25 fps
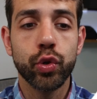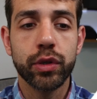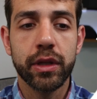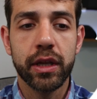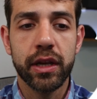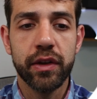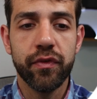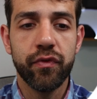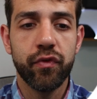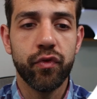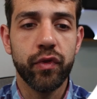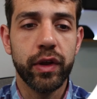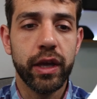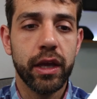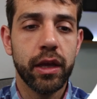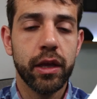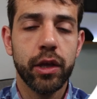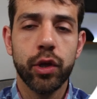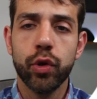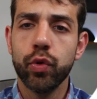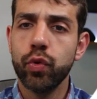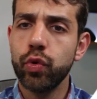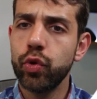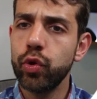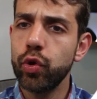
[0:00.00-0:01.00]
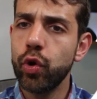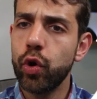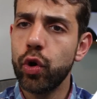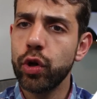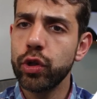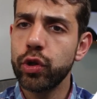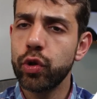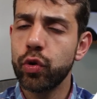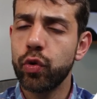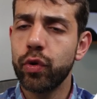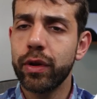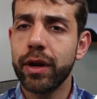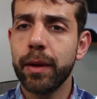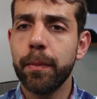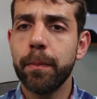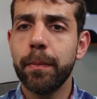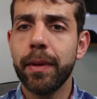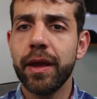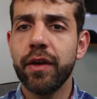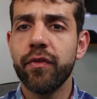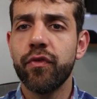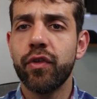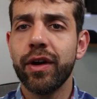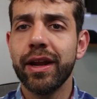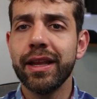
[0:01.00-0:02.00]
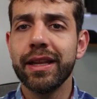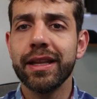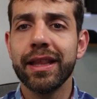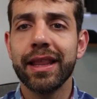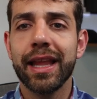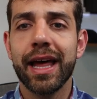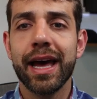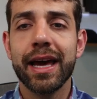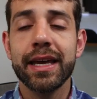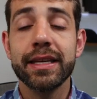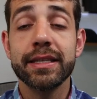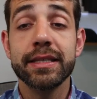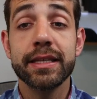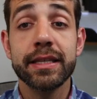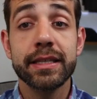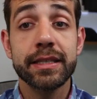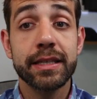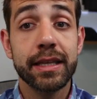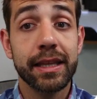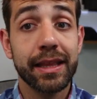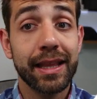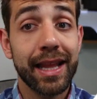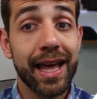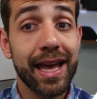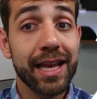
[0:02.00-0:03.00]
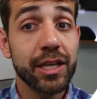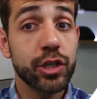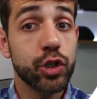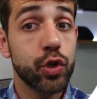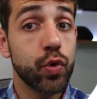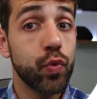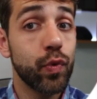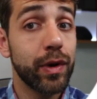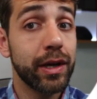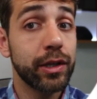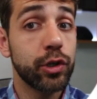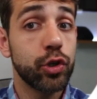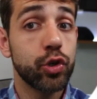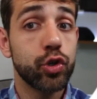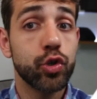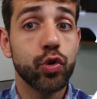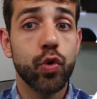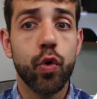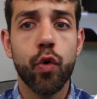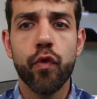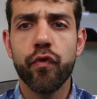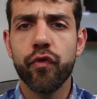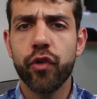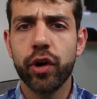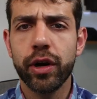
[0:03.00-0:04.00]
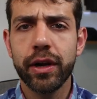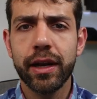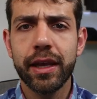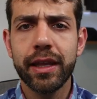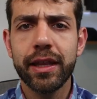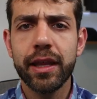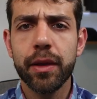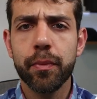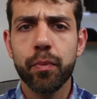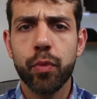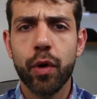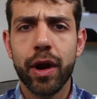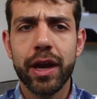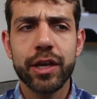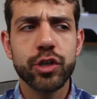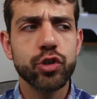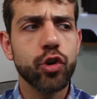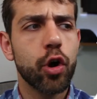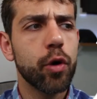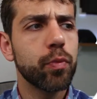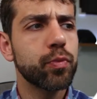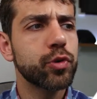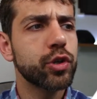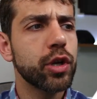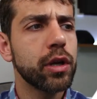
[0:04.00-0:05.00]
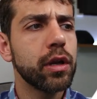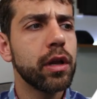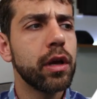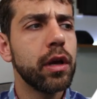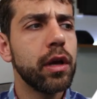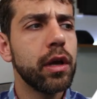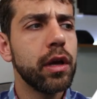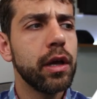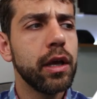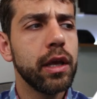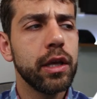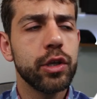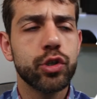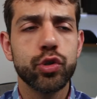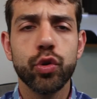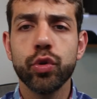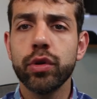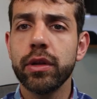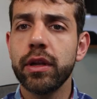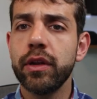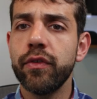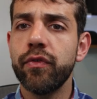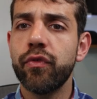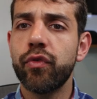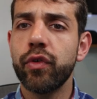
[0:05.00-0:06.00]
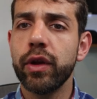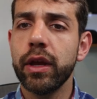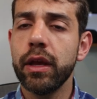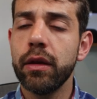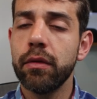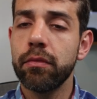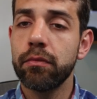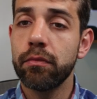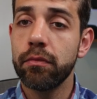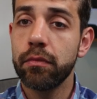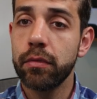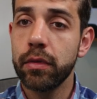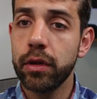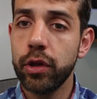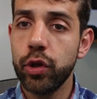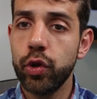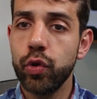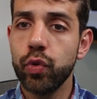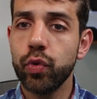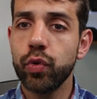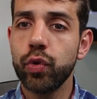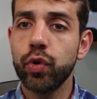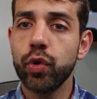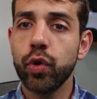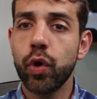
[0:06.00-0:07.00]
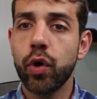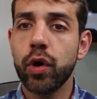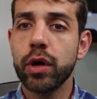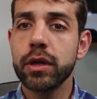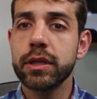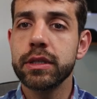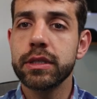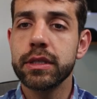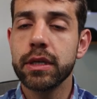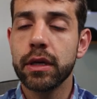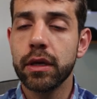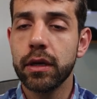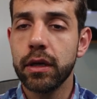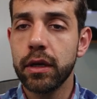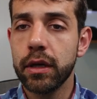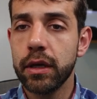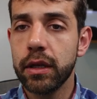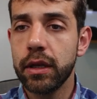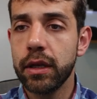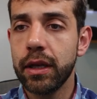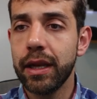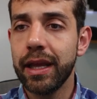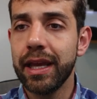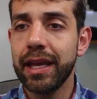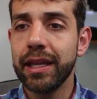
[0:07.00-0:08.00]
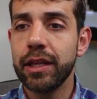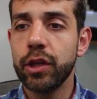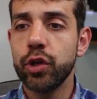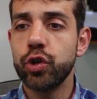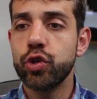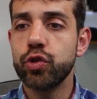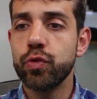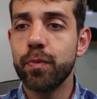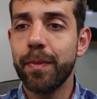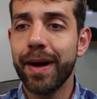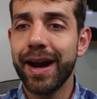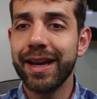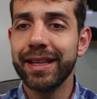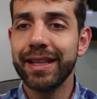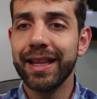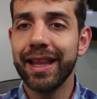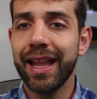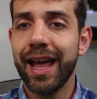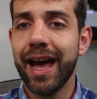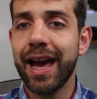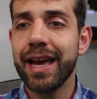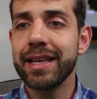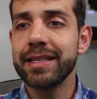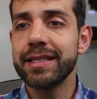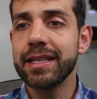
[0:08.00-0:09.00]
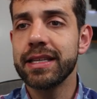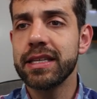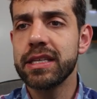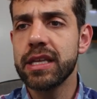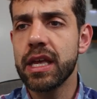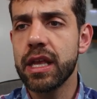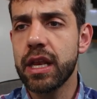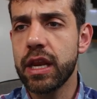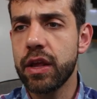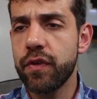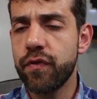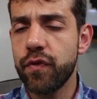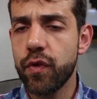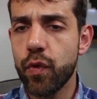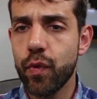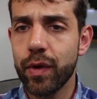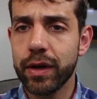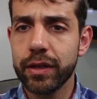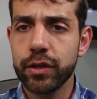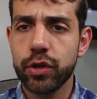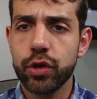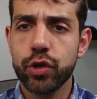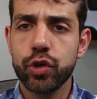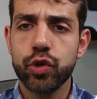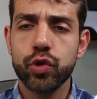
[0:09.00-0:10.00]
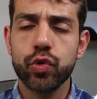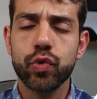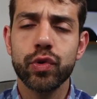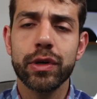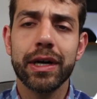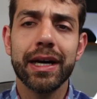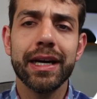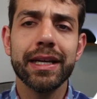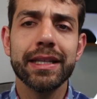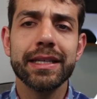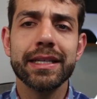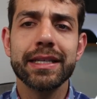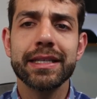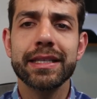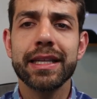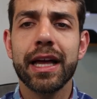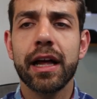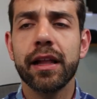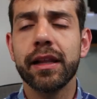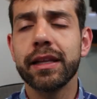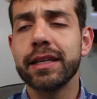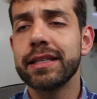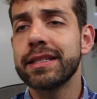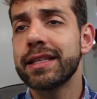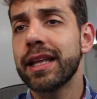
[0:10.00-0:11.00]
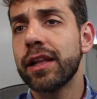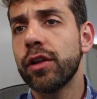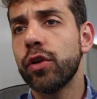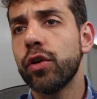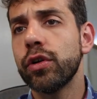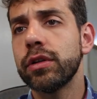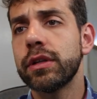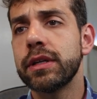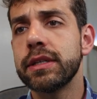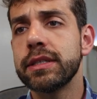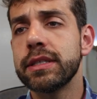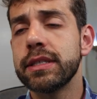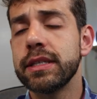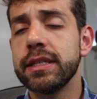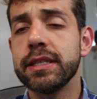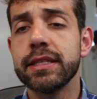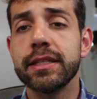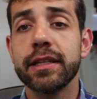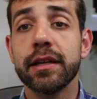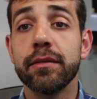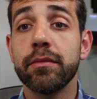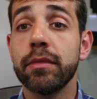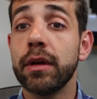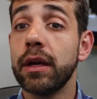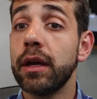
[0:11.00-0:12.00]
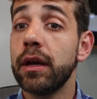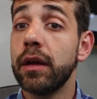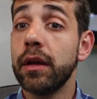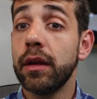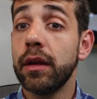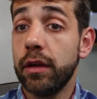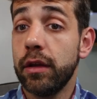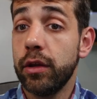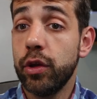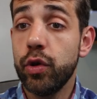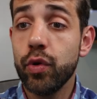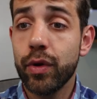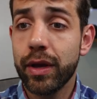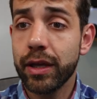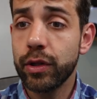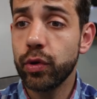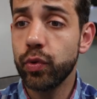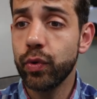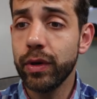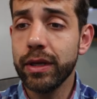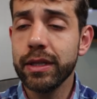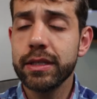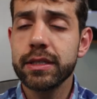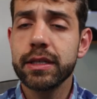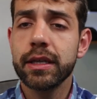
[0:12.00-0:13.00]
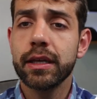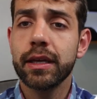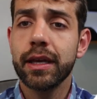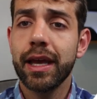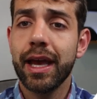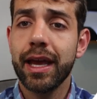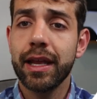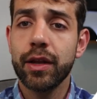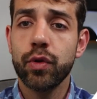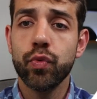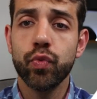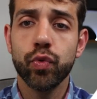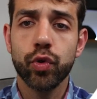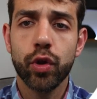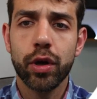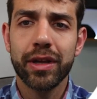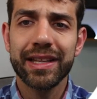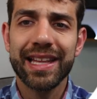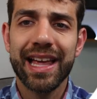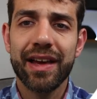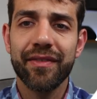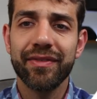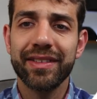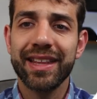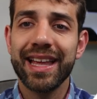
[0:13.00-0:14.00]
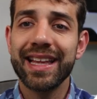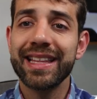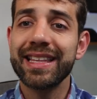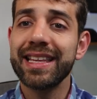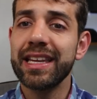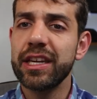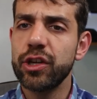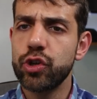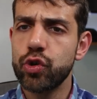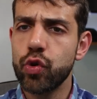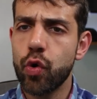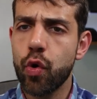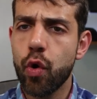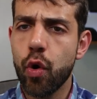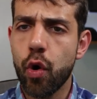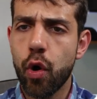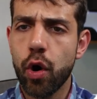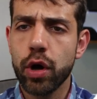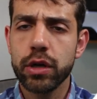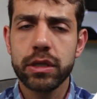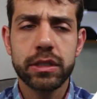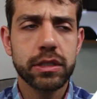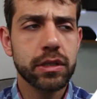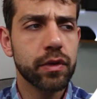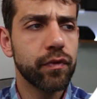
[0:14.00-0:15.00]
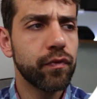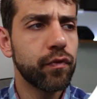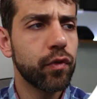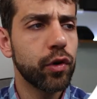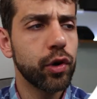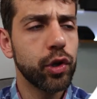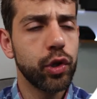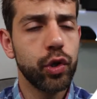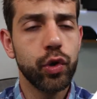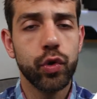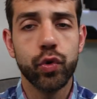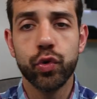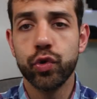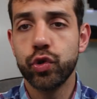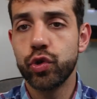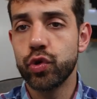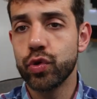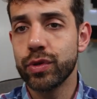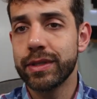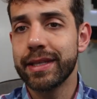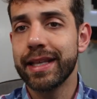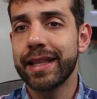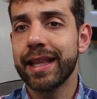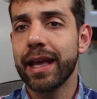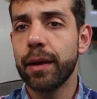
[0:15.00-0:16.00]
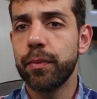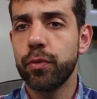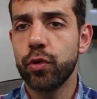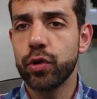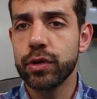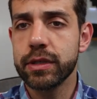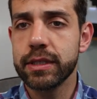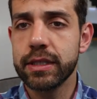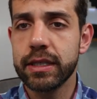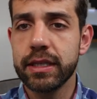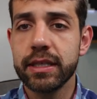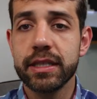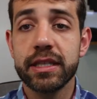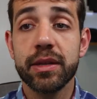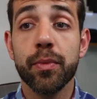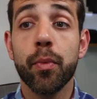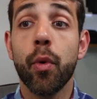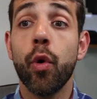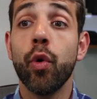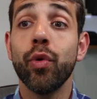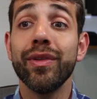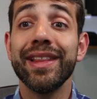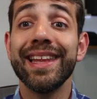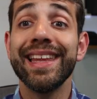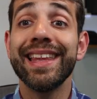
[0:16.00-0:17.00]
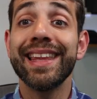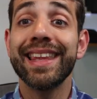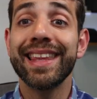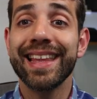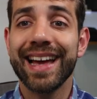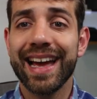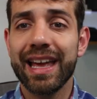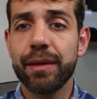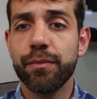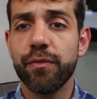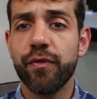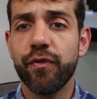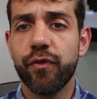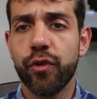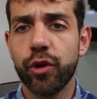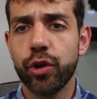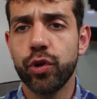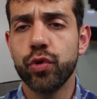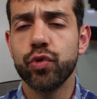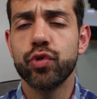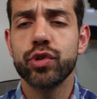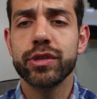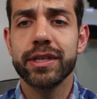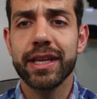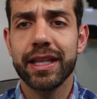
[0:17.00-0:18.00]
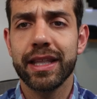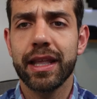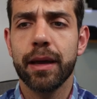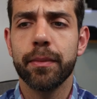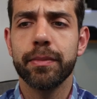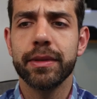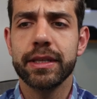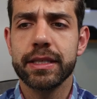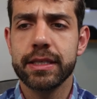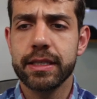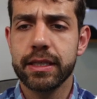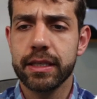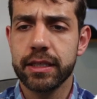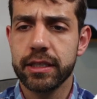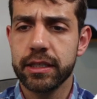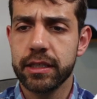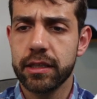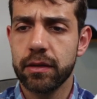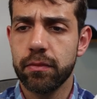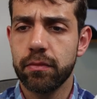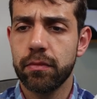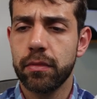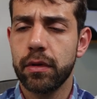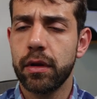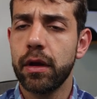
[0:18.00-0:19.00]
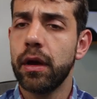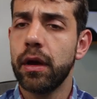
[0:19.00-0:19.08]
totally free. You're not gonna pay for any license unless you want to go for the enterprise option. It's totally free. You're not uh, need needed to buy the license and if you wanted to uninstall, install other system, you can do it and you will not have that initial cost for you to set up your system, only time for you to set up the system.